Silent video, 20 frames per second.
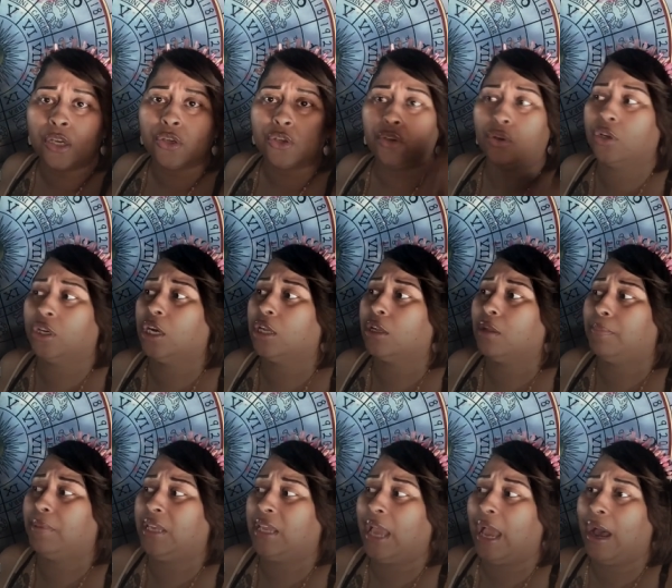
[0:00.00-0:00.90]
You're going to
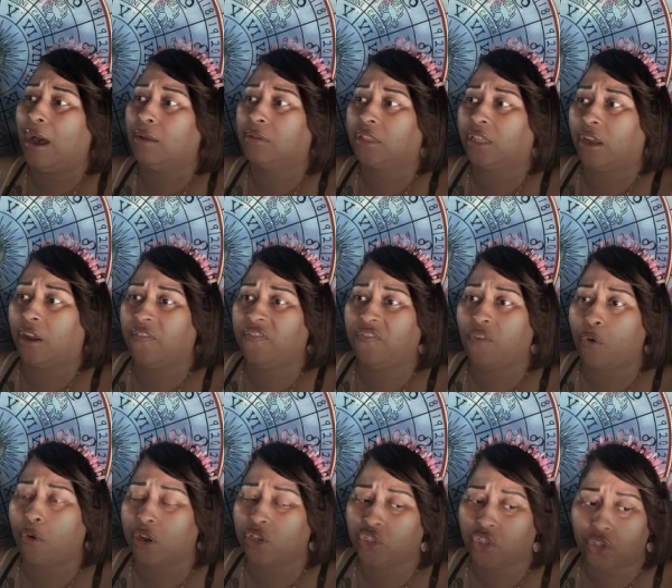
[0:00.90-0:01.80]
be out there
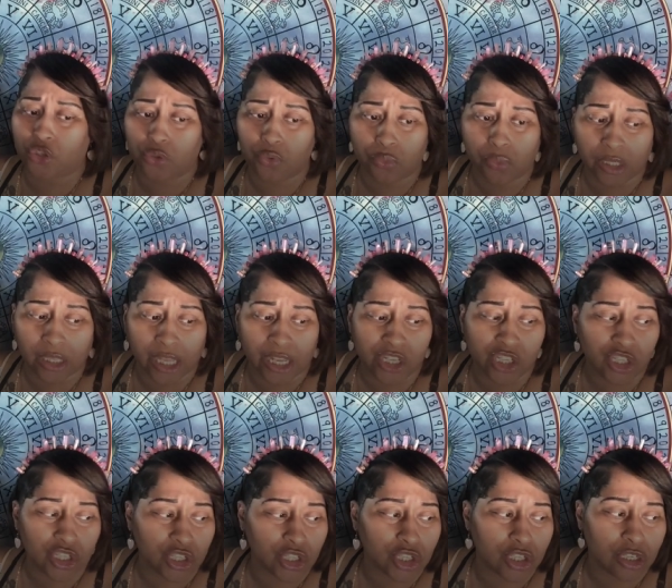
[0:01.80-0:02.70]
forging new
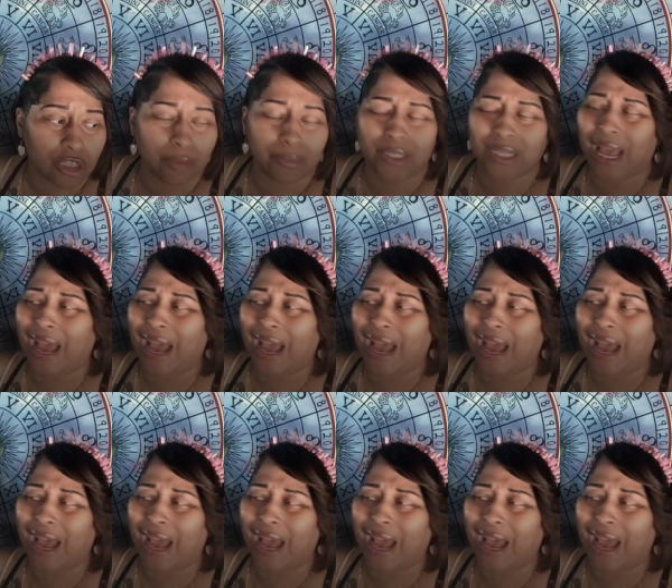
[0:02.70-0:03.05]
relationships.